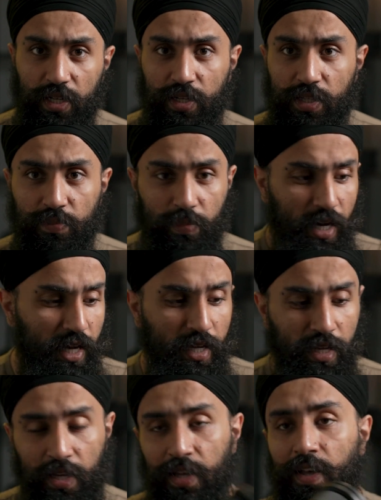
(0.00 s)
does my
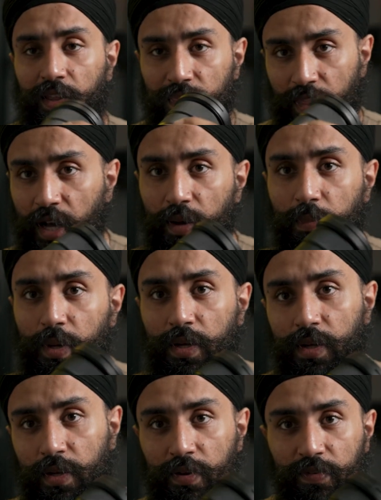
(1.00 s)
thumb
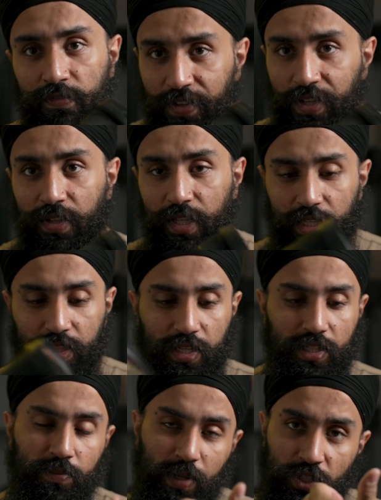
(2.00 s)
feel like
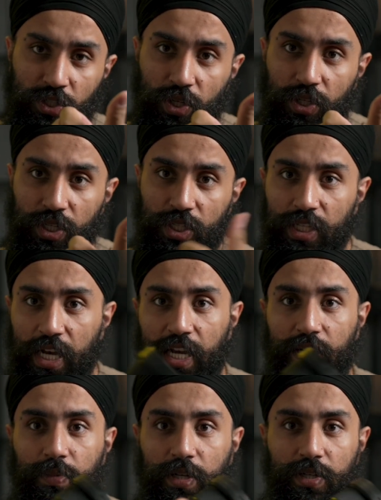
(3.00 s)
this, especially on the
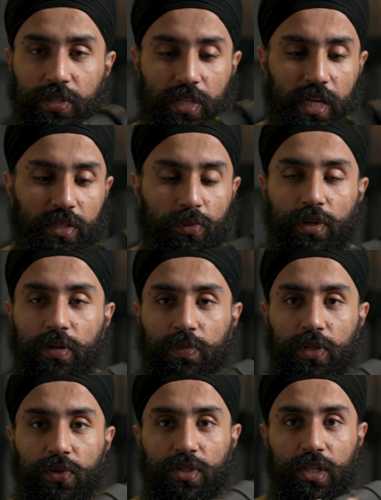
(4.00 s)
side, because that's what I'm
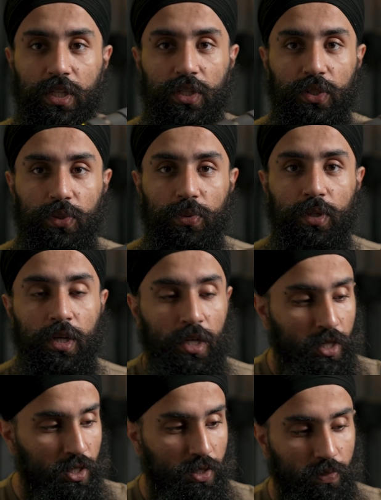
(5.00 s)
using to
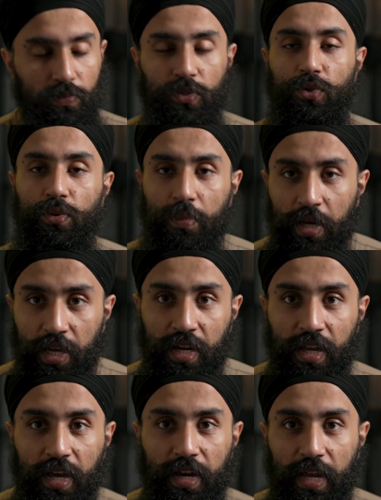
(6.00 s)
zoom
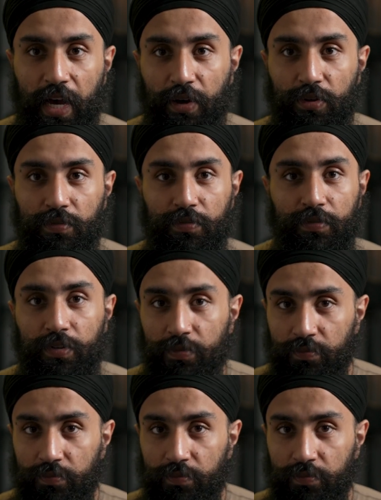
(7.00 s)
in and out of,